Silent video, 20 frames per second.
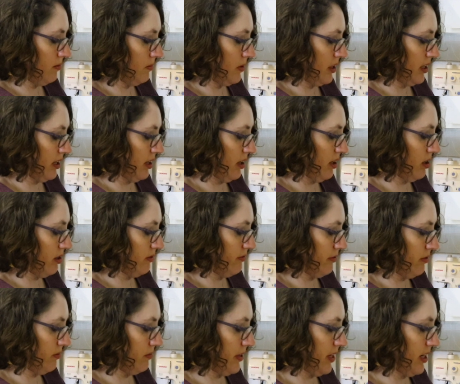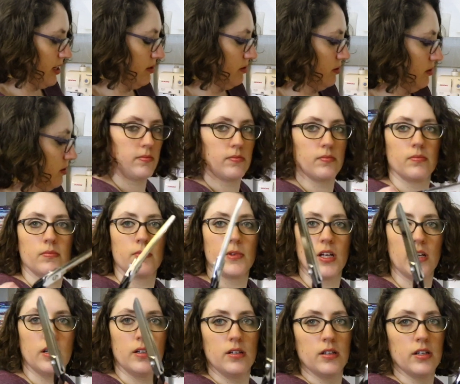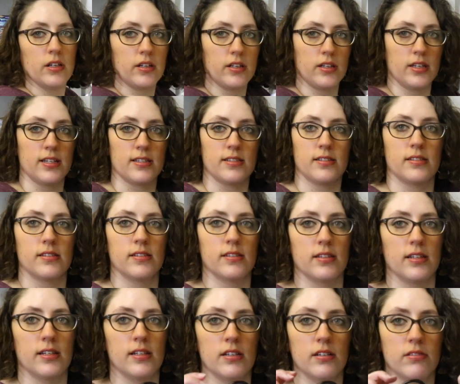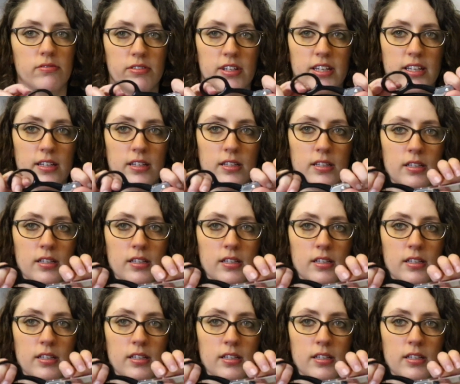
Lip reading: but I love them now. Look, yes, they're lovely.